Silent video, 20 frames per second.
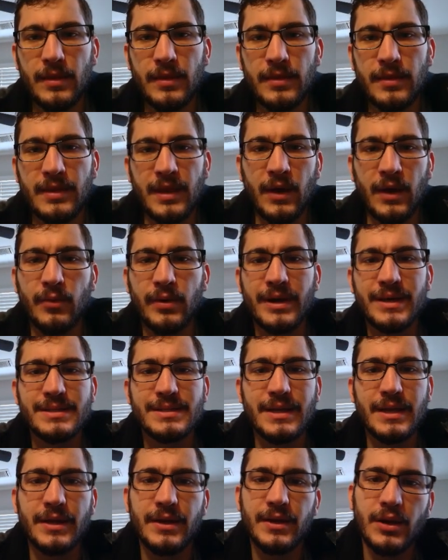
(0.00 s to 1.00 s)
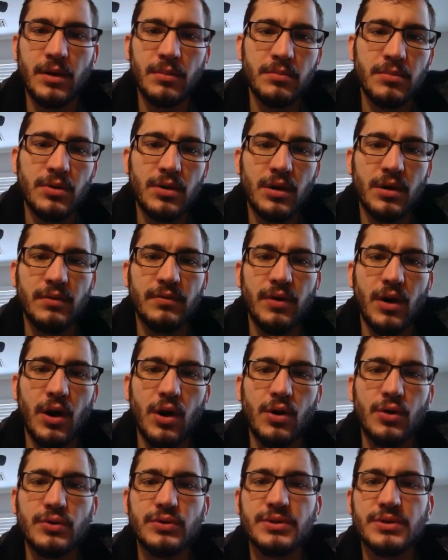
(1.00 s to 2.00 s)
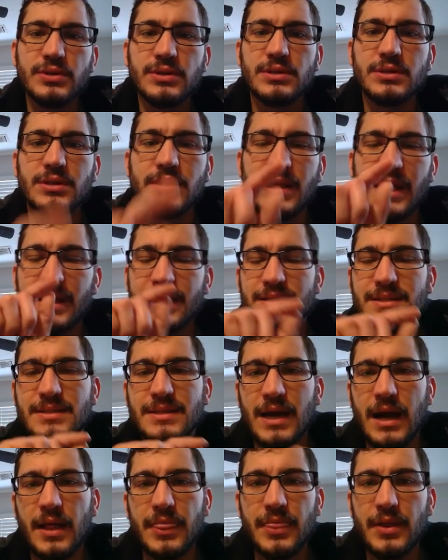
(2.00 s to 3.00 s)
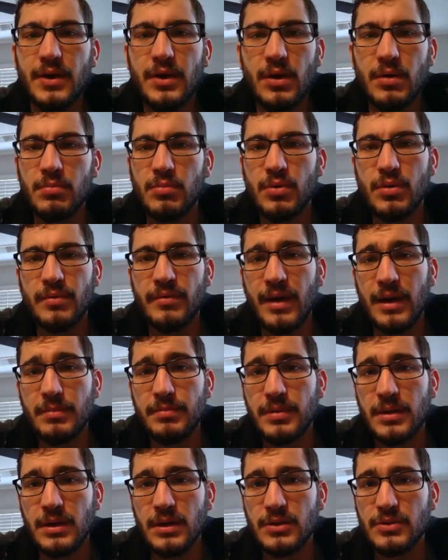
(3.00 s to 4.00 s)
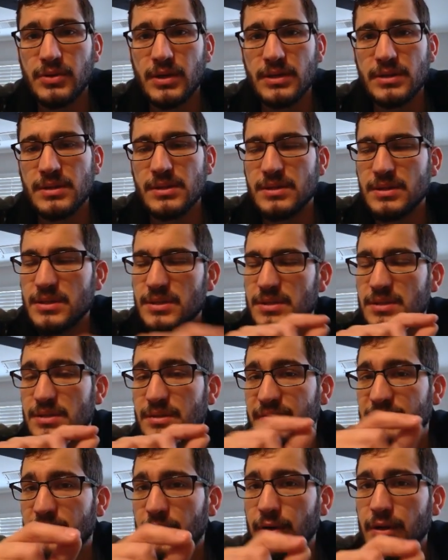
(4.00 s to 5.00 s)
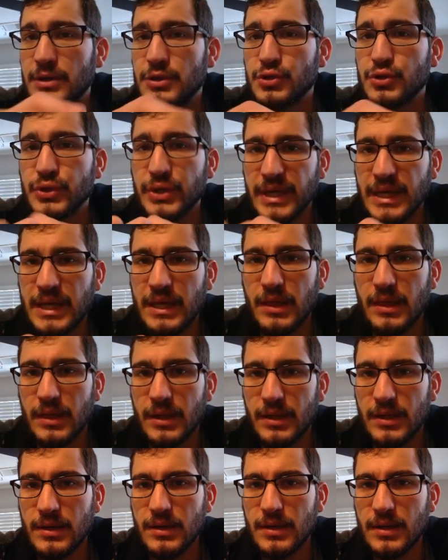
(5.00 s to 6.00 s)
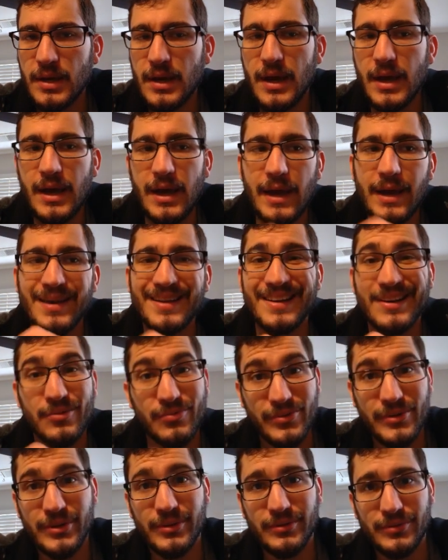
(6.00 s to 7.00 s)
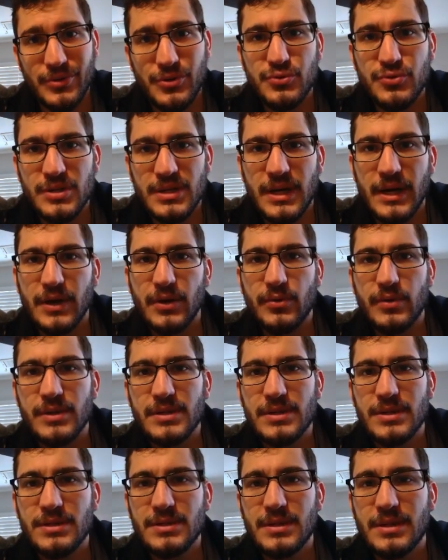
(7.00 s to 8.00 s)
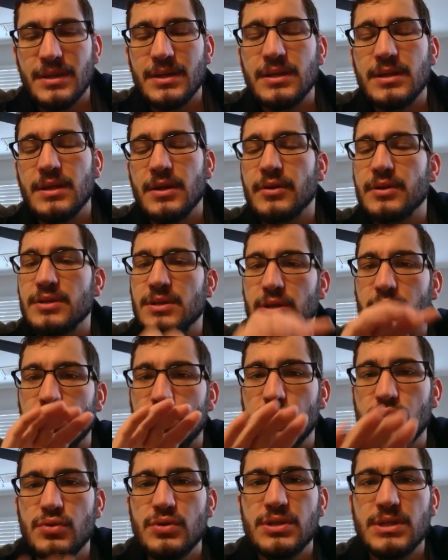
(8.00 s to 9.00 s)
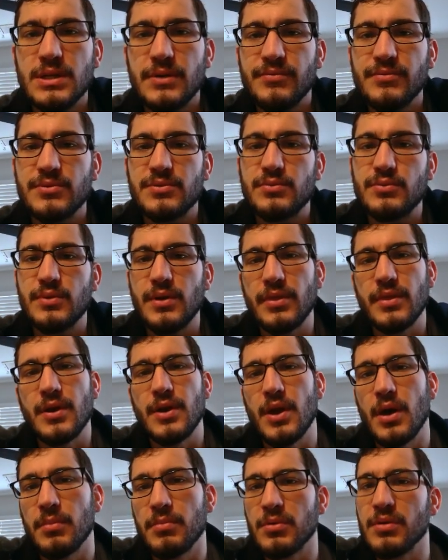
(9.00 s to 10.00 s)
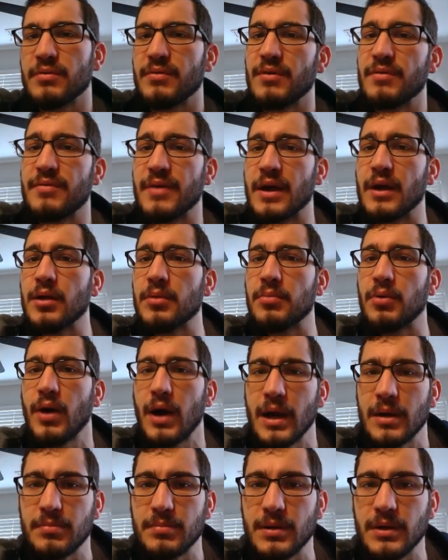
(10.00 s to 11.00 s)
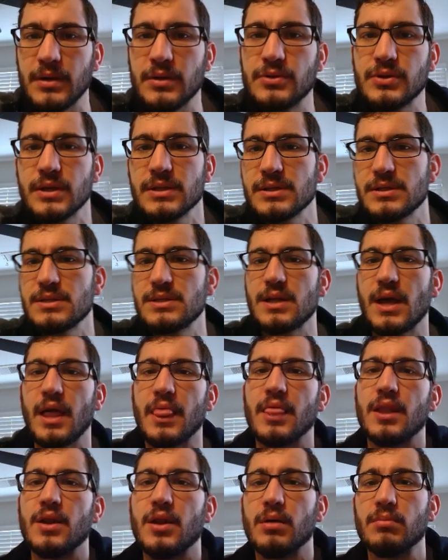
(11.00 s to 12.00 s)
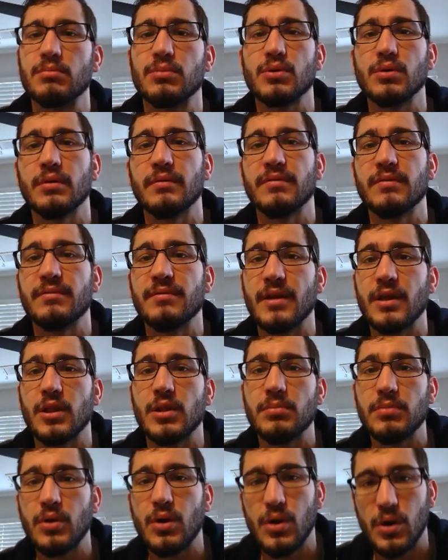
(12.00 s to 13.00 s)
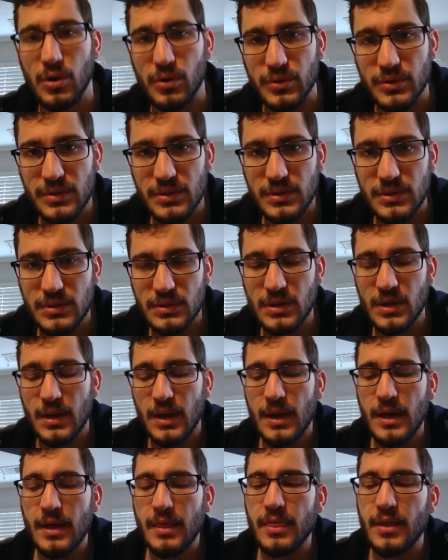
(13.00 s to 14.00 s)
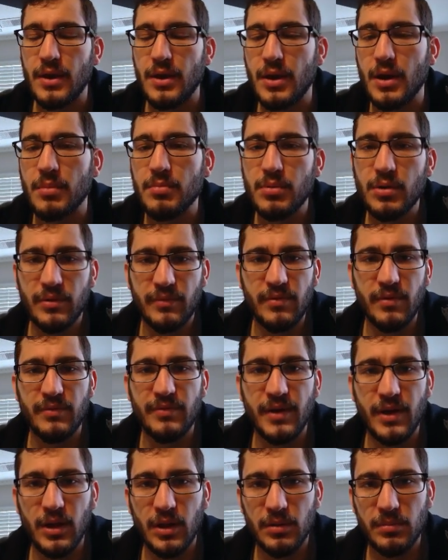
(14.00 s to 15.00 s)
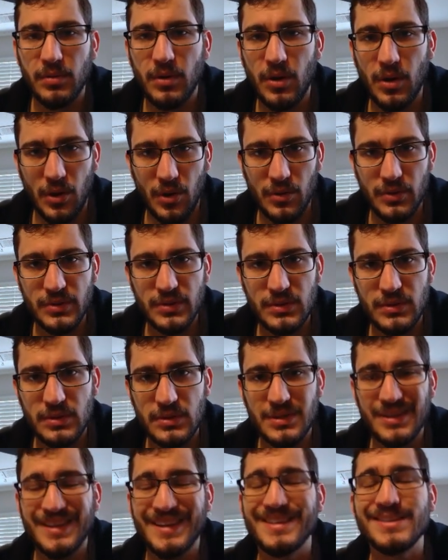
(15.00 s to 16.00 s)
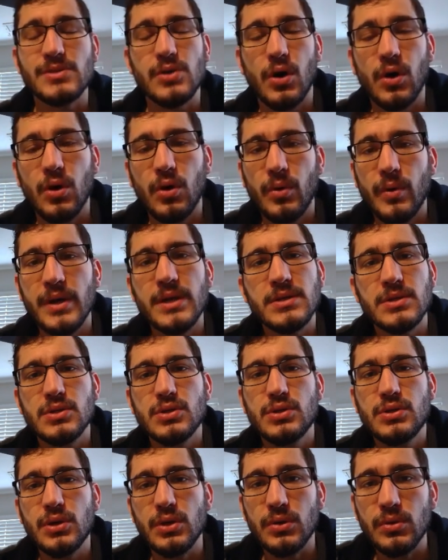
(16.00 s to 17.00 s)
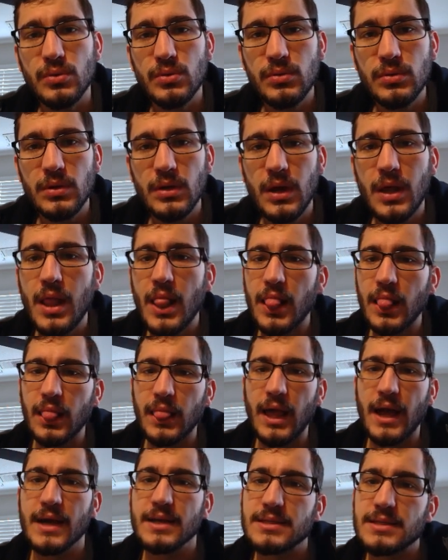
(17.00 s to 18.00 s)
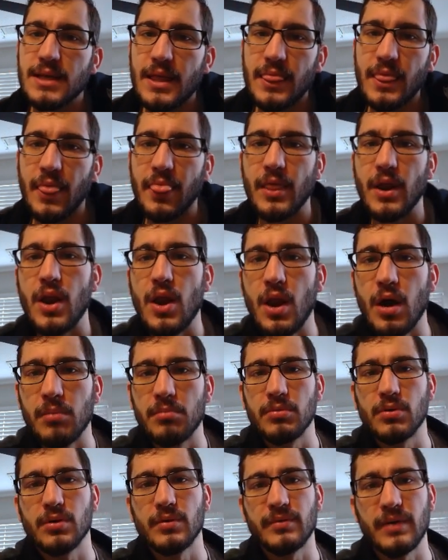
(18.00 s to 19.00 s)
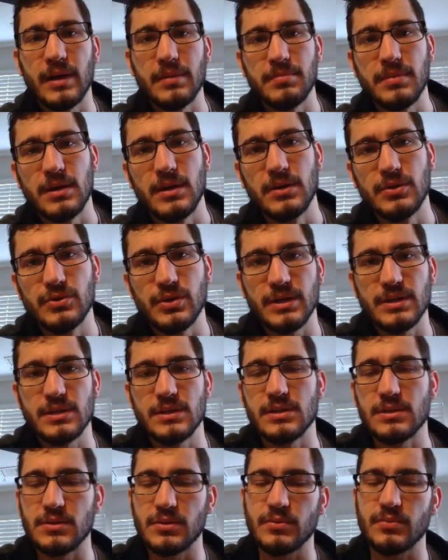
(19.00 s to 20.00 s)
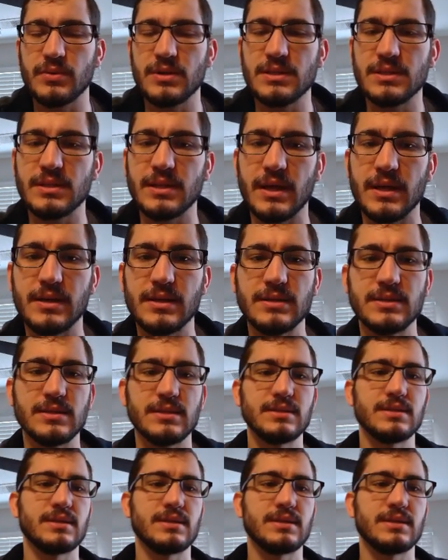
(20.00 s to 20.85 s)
Now when I say number of hosts, that is not the number of IP addresses. This is a very tricky thing, and I will use it on quizzes, that there is a huge difference between the number of available IP addresses and the number of available hosts. The number of available hosts is always 2 less than the number of IP addresses. And the reason that is